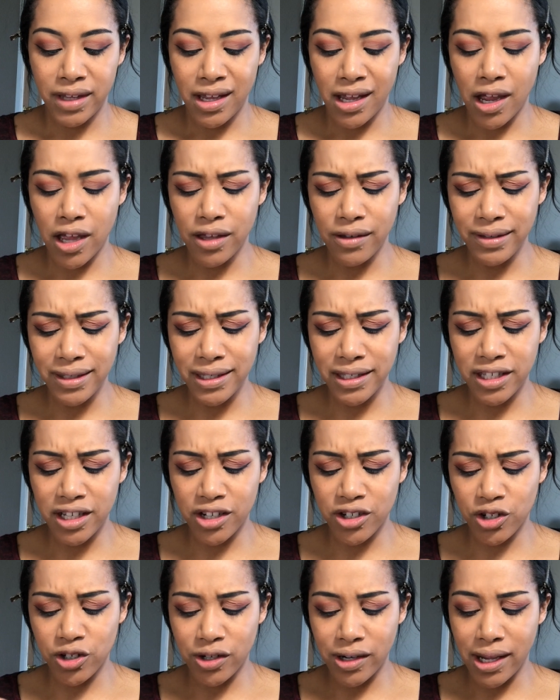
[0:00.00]
I used this
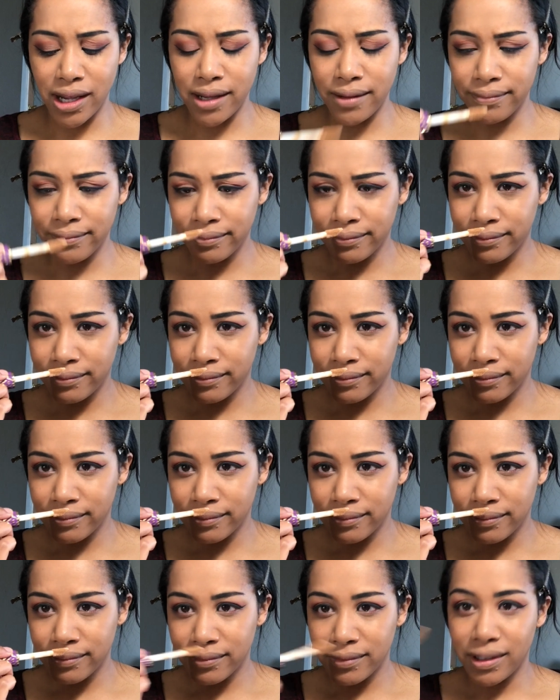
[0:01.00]
yesterday.
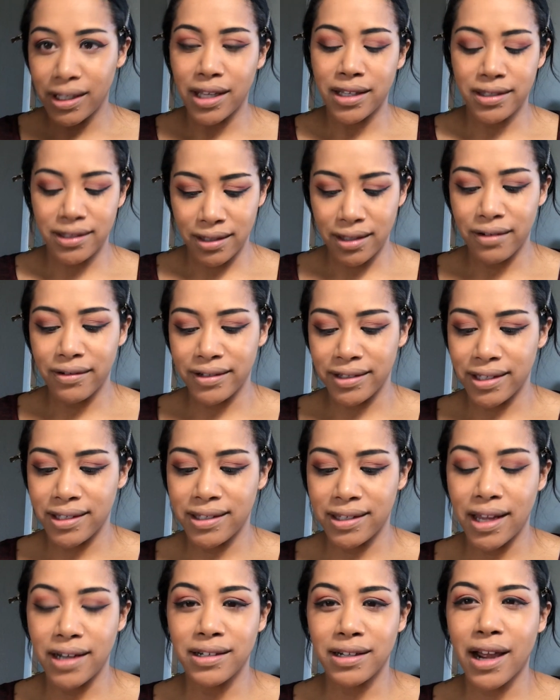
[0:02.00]
Yes, there is a
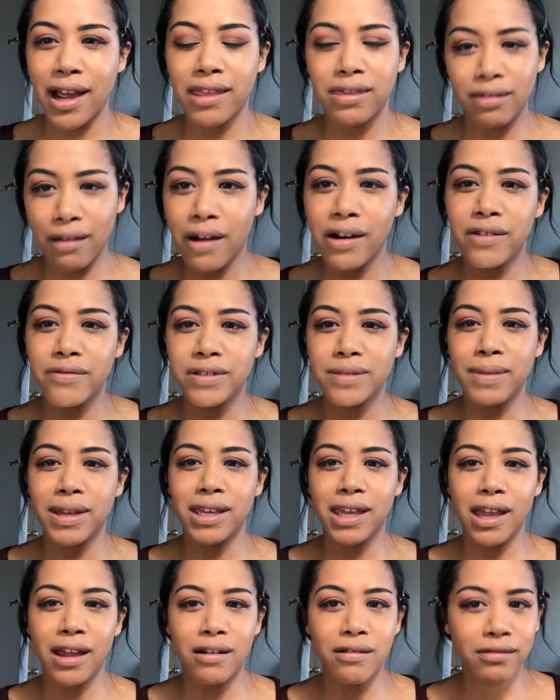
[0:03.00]
scent. I thought it was my
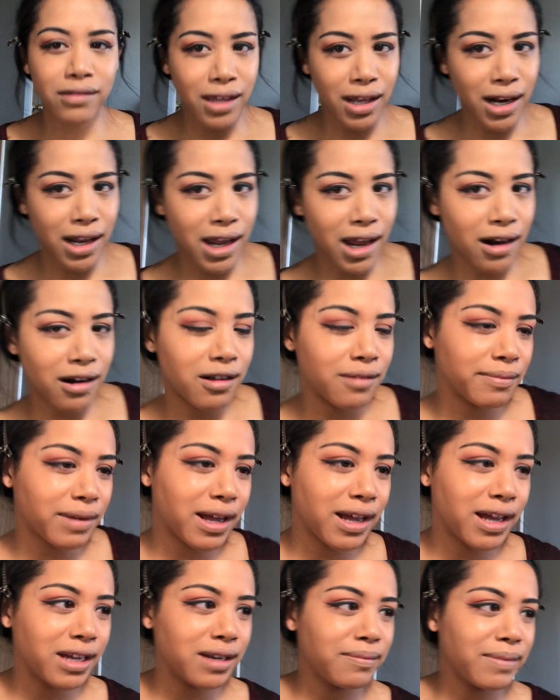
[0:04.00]
candle that I had on
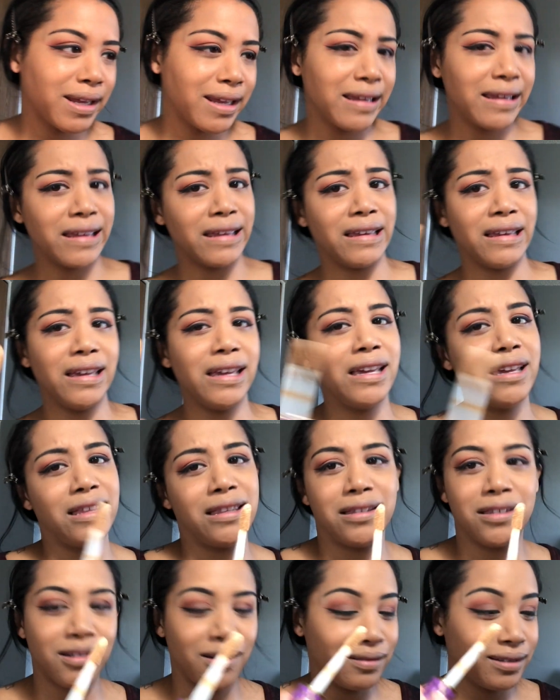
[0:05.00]
behind me.
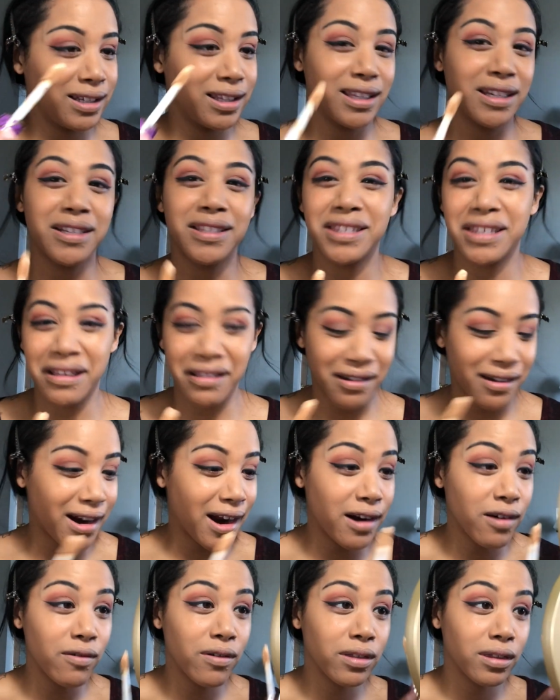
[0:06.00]
It's totally the concealer. I
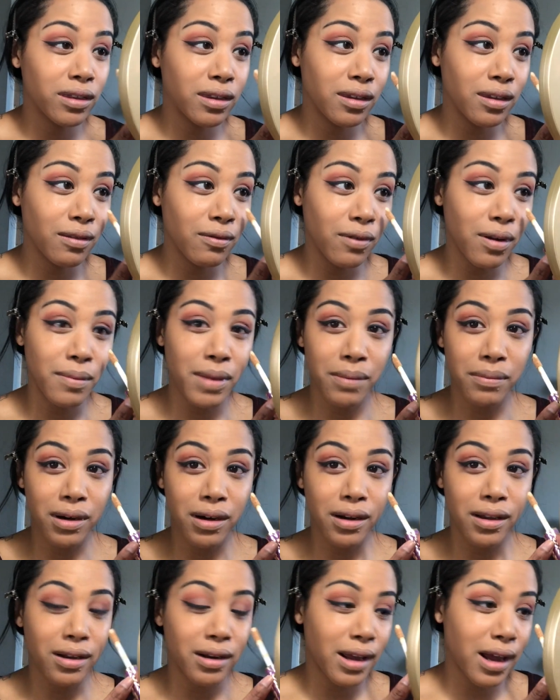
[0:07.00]
don't remember
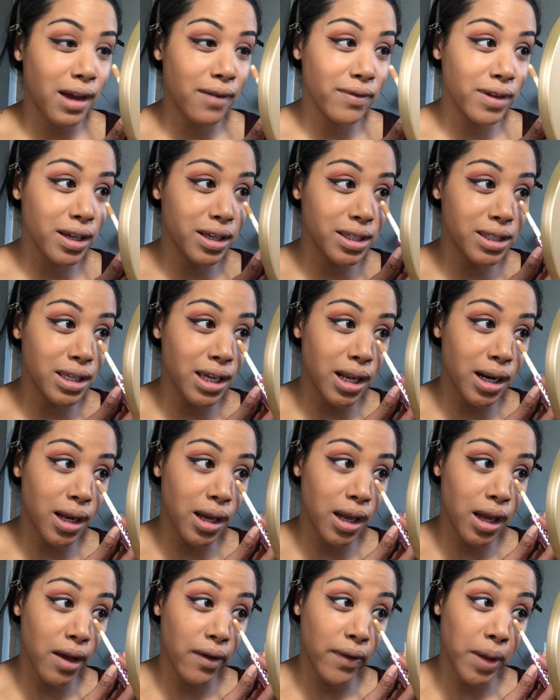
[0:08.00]
it having a scent. I
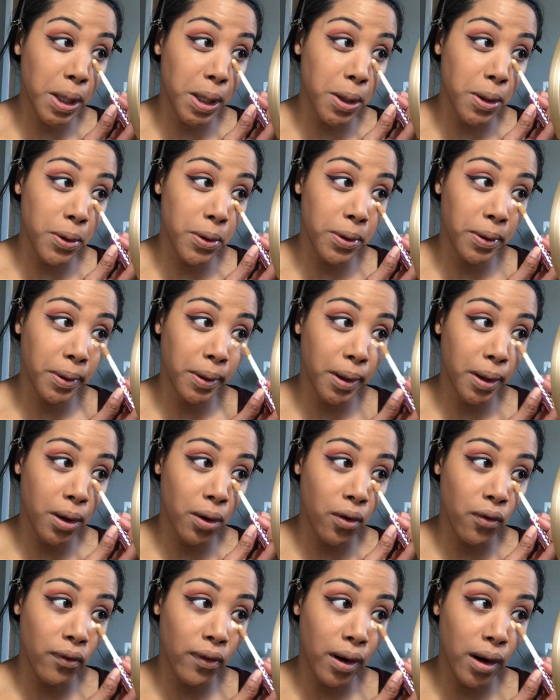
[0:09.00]
haven't used it in
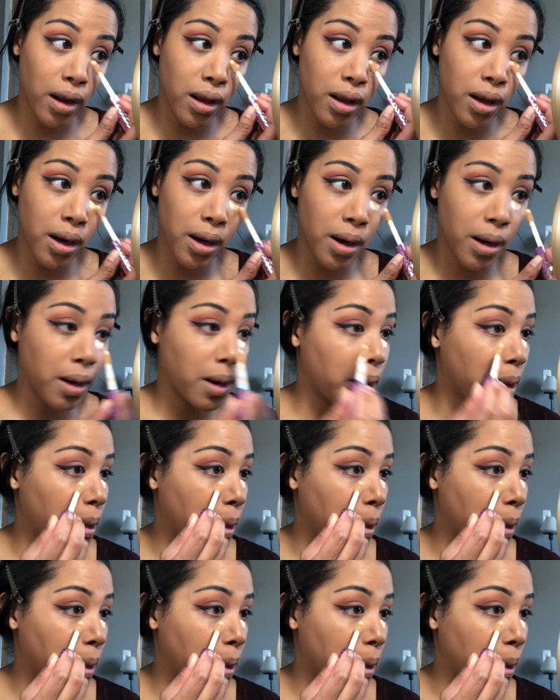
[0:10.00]
over a year,